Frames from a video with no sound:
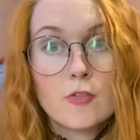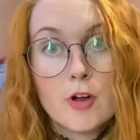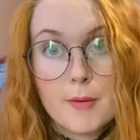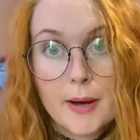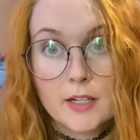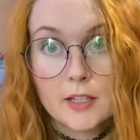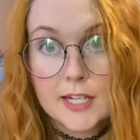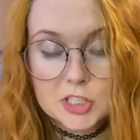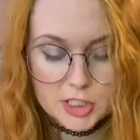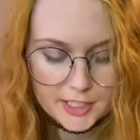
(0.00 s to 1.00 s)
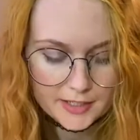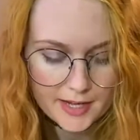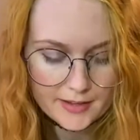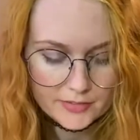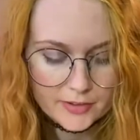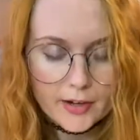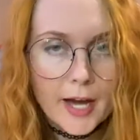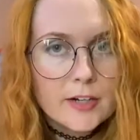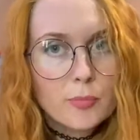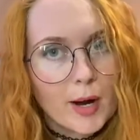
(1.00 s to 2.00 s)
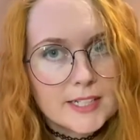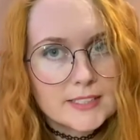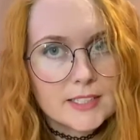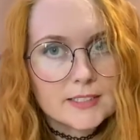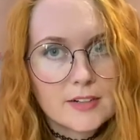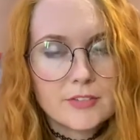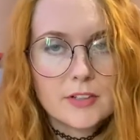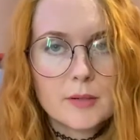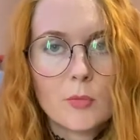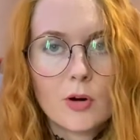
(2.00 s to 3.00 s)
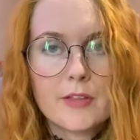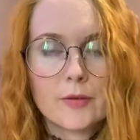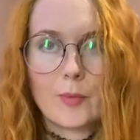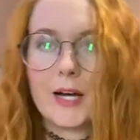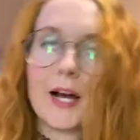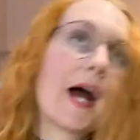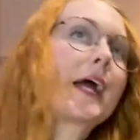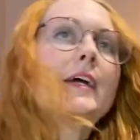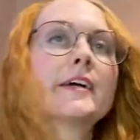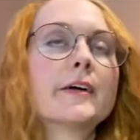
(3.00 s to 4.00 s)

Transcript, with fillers: in my collection, and they're kind of pricey, definitely more than what I